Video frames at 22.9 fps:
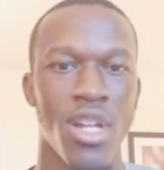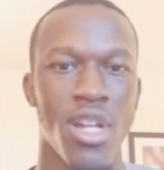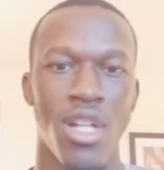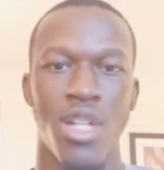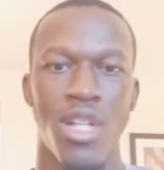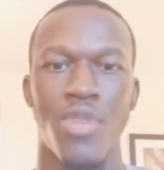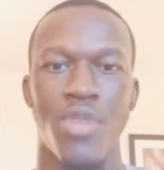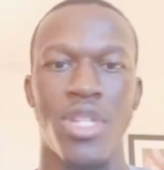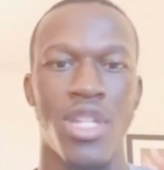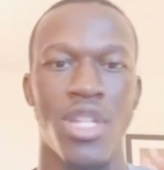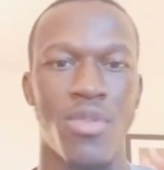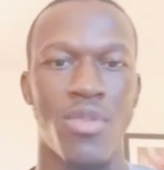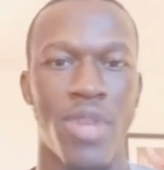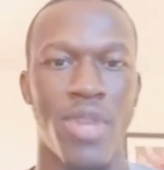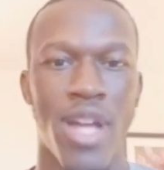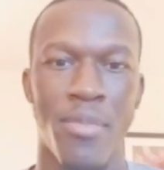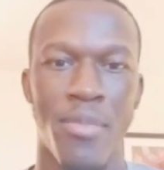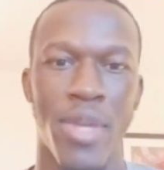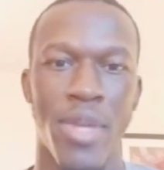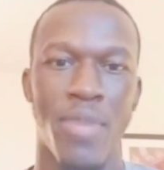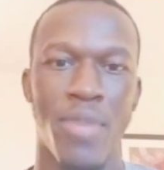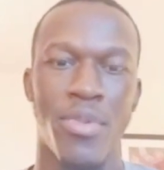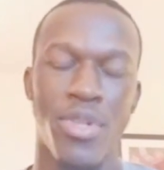They want to see what
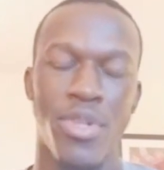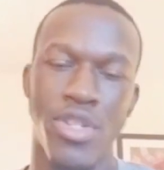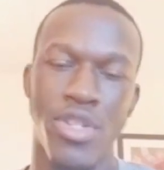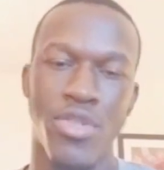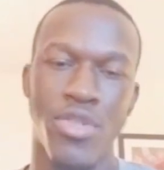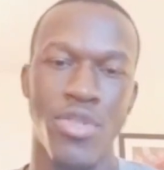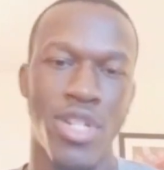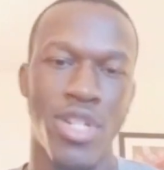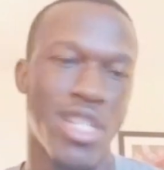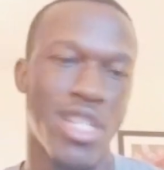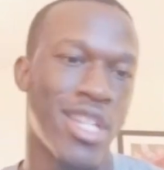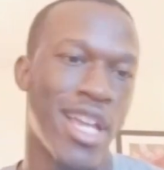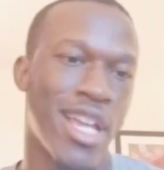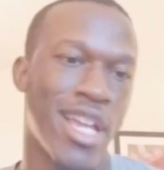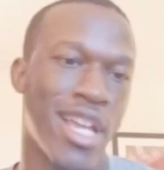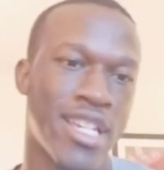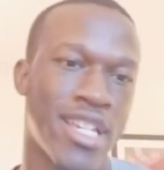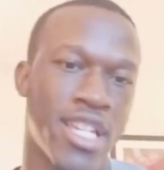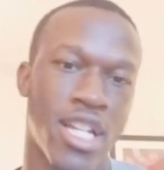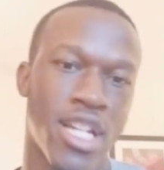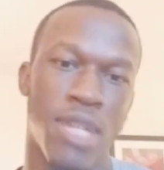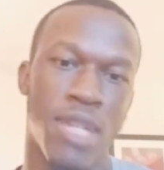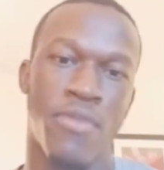I'm able to do. Because, like I
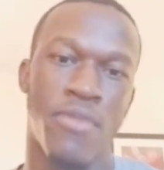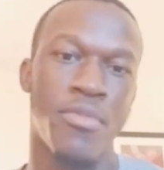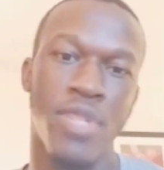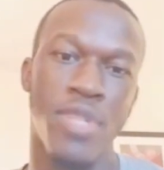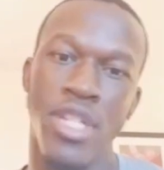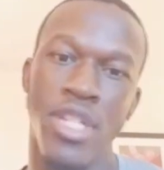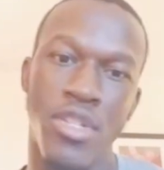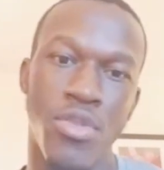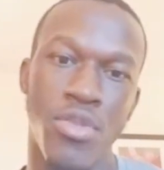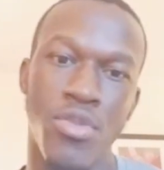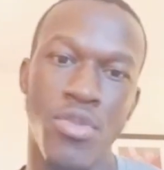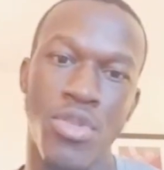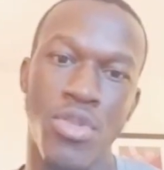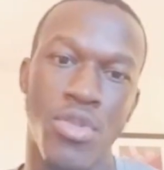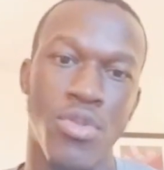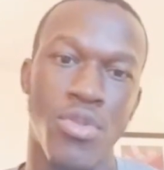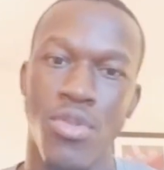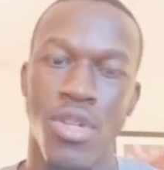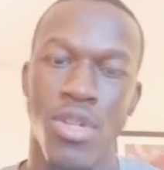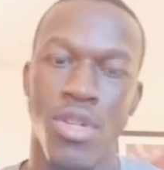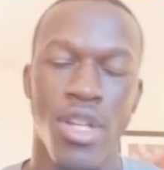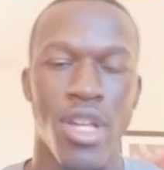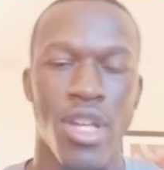said, coming from D2
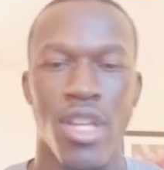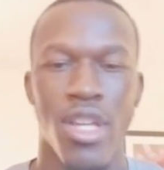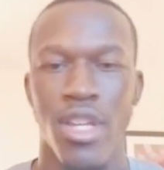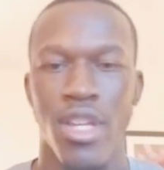school,